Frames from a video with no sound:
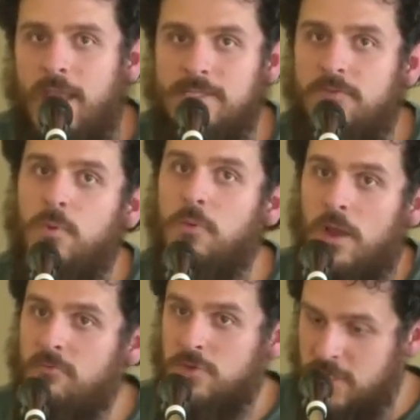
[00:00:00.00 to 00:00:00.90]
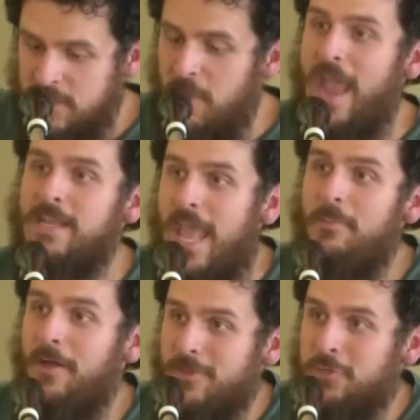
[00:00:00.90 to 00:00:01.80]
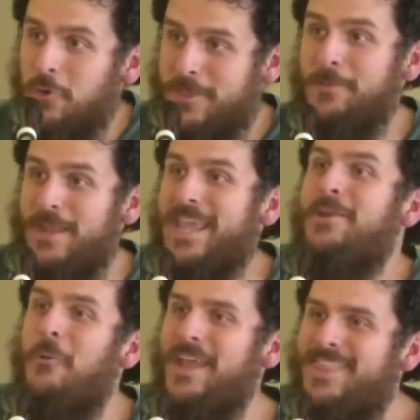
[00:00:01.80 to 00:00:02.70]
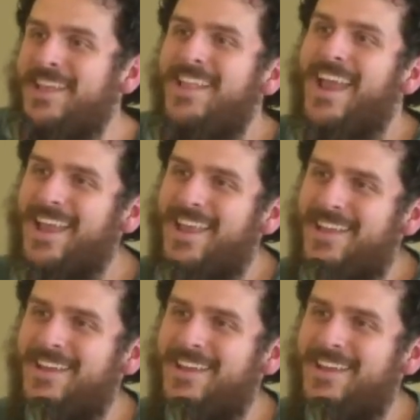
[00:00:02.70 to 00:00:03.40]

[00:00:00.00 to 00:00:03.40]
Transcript: as if we were ever just smack dab on the truth yeah, to like begin that with. ever happened.